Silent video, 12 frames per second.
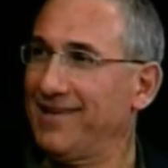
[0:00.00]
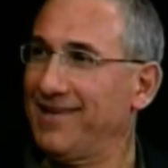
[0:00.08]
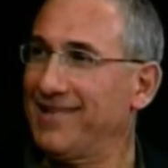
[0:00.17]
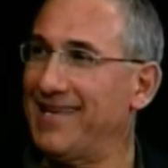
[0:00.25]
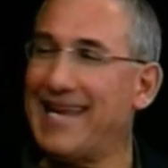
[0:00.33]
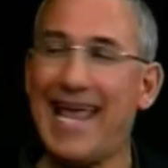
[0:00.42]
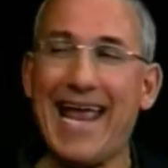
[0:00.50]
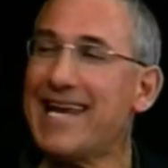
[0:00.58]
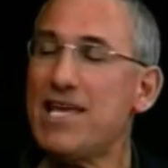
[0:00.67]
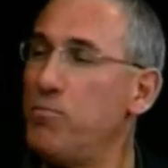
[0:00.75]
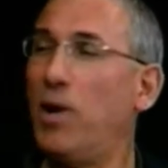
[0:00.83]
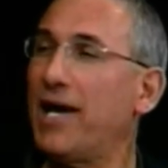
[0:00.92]
than
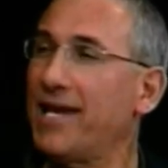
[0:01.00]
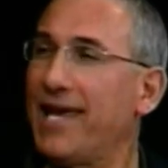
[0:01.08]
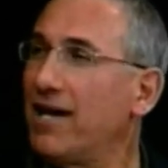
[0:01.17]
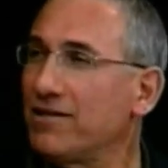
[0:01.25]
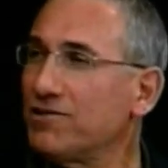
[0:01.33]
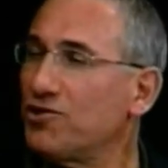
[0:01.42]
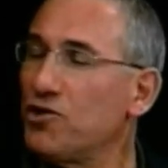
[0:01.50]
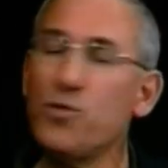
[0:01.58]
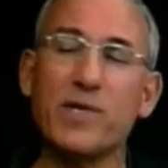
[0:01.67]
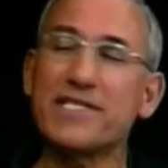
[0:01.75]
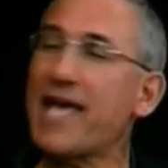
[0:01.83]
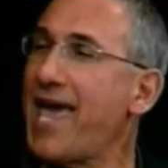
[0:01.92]
anybody else who
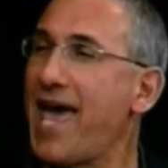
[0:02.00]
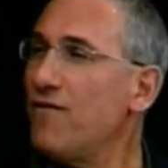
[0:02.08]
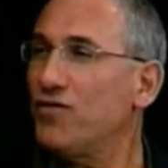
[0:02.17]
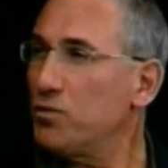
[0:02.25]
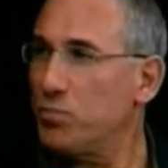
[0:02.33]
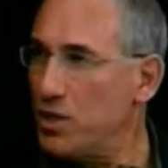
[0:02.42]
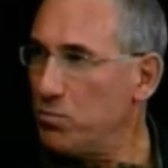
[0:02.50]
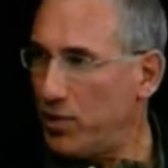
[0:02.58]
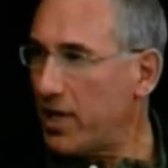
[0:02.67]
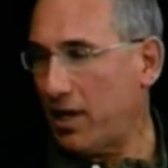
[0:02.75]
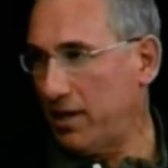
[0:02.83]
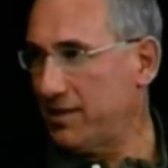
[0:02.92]
has ever been
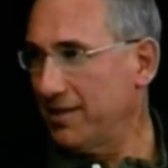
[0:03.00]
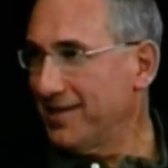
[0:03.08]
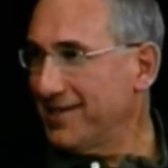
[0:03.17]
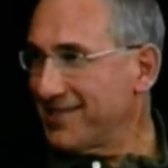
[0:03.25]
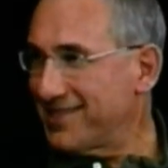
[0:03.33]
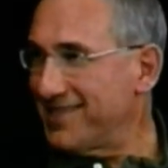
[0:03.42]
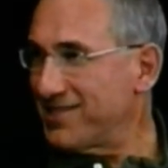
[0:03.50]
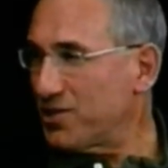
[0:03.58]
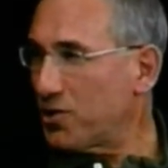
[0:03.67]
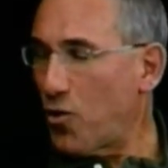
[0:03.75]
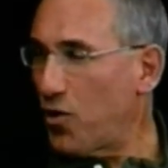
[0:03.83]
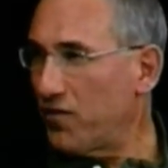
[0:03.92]
picked since the
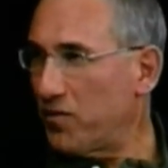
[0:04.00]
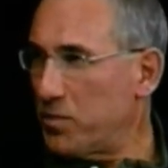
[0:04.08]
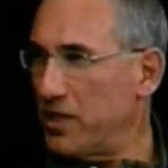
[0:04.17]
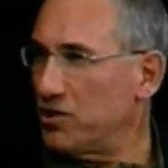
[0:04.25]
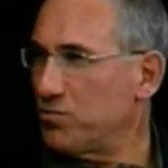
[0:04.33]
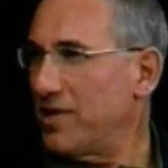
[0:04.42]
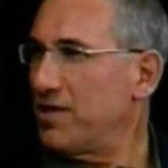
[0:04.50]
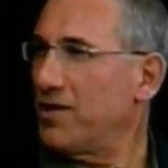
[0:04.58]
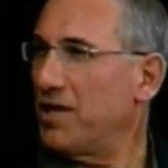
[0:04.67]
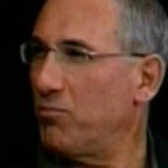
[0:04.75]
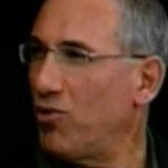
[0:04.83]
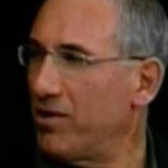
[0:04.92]
Court of Appeals went to
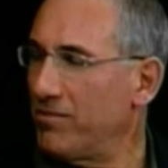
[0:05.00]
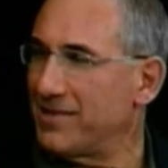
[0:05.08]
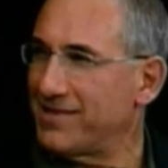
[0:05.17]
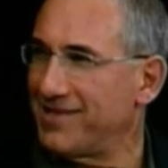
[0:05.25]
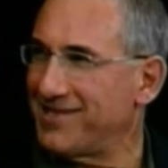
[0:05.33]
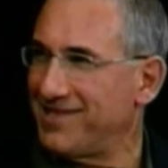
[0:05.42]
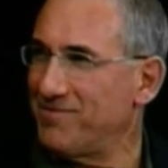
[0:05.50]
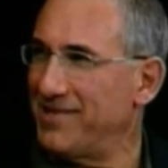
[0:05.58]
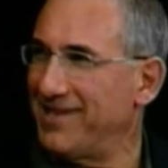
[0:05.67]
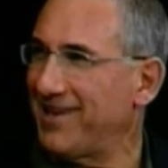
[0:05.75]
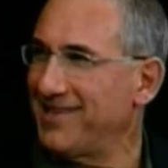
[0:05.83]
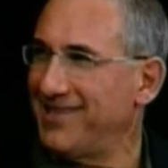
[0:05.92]
the appointment system in
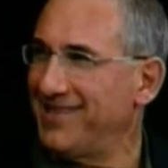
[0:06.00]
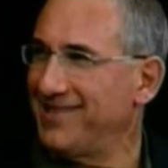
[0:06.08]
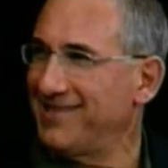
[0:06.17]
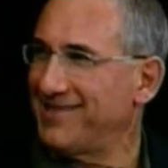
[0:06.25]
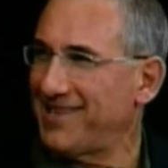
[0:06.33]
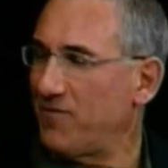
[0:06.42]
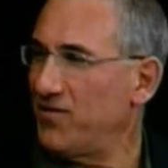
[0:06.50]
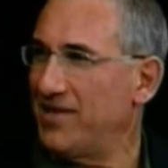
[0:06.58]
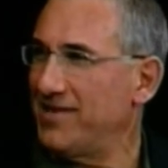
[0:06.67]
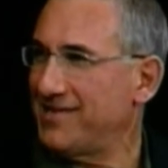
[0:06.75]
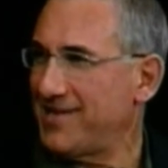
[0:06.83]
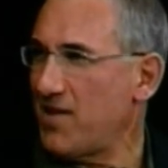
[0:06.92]
nineteen
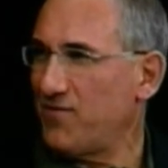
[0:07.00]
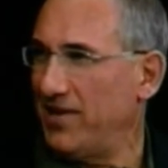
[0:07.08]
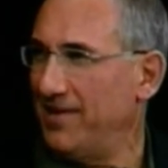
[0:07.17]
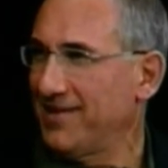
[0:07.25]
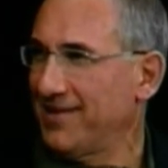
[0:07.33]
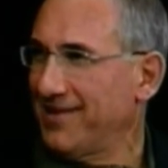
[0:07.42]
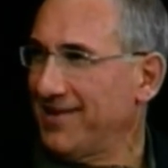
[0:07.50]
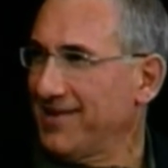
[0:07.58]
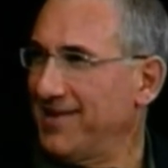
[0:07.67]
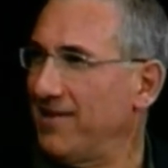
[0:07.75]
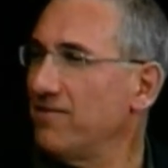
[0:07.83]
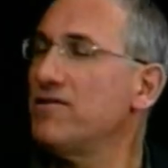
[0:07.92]
seventy-seven.
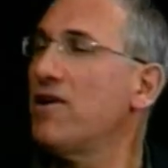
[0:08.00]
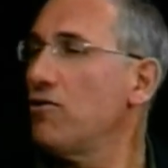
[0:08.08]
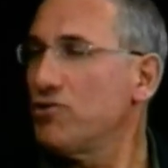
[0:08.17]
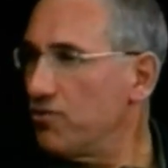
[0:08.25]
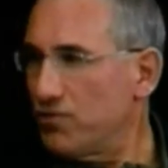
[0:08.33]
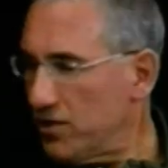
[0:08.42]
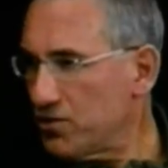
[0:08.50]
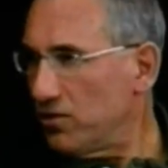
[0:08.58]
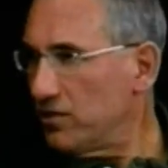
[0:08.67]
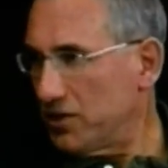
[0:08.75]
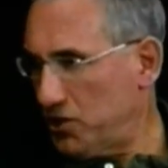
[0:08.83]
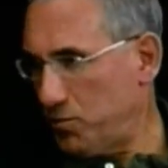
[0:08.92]
You know, no
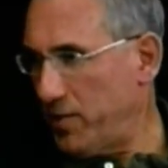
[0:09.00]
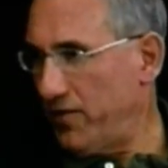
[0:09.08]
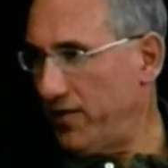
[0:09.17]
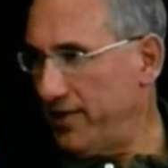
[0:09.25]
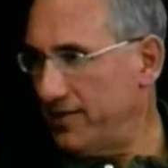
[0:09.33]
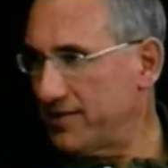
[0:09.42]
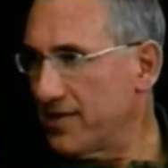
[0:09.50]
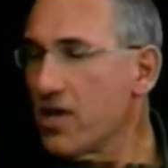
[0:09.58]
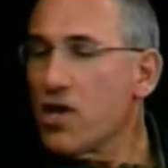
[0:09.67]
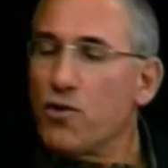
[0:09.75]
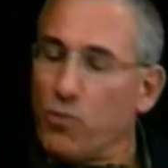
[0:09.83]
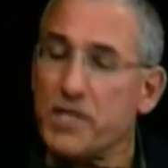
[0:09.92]
judicial experience,
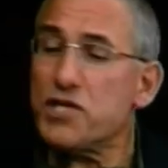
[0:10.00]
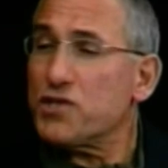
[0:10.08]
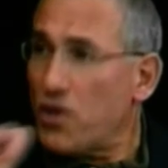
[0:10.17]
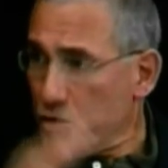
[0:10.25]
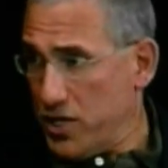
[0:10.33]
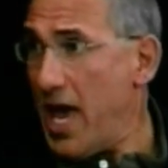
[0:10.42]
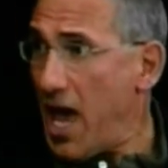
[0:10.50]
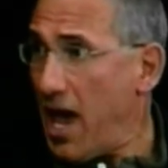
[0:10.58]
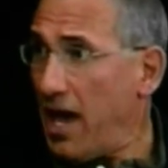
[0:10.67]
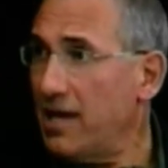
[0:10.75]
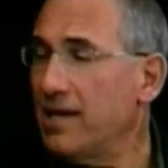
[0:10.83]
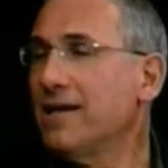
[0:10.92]
which is
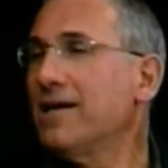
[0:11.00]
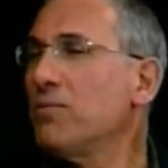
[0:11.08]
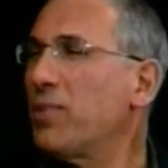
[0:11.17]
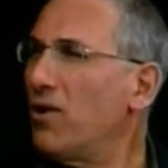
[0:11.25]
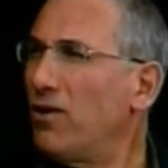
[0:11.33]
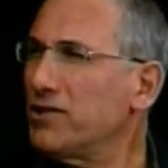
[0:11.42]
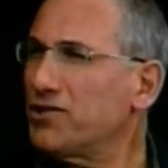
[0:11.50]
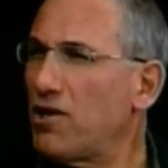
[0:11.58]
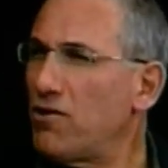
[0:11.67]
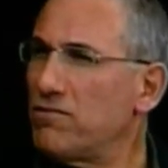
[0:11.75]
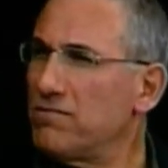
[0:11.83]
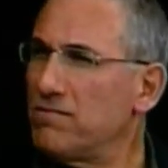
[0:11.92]
okay, but
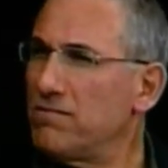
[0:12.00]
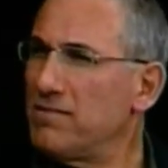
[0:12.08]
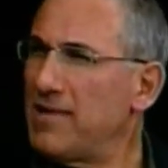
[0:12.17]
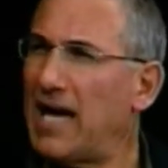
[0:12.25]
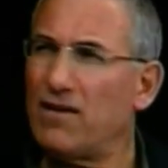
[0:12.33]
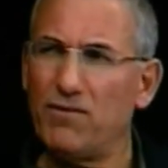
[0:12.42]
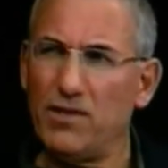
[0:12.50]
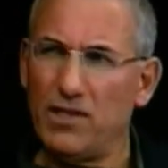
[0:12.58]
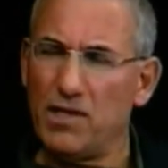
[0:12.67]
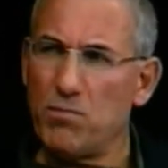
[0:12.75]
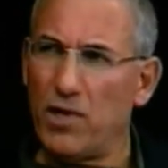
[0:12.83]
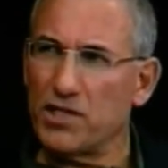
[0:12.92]
also not
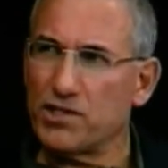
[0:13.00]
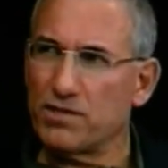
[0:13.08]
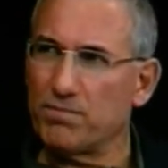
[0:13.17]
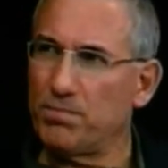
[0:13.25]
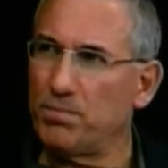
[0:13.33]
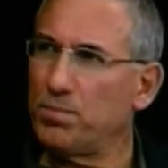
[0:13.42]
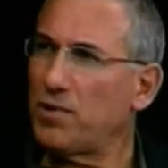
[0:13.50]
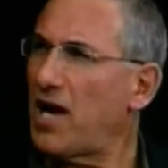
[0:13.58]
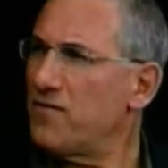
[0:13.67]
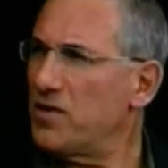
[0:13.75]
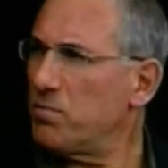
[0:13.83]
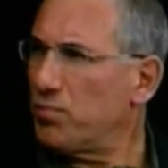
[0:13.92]
really much
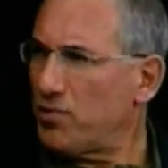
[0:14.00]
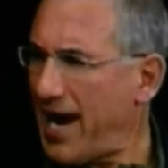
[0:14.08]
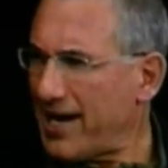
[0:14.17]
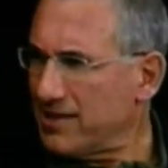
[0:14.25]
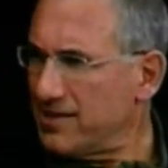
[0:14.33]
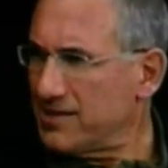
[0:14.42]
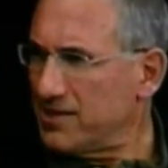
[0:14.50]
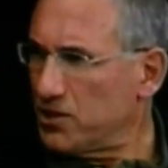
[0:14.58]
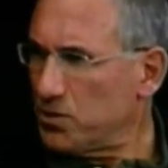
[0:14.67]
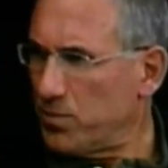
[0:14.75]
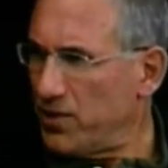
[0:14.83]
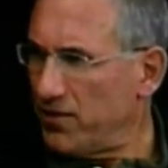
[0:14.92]
private practice
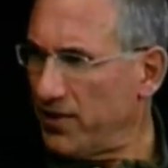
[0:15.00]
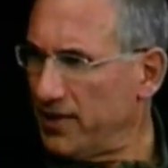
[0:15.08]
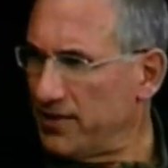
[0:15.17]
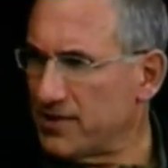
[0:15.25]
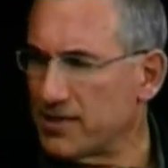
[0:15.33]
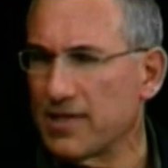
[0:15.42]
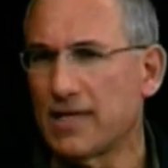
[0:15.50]
experience,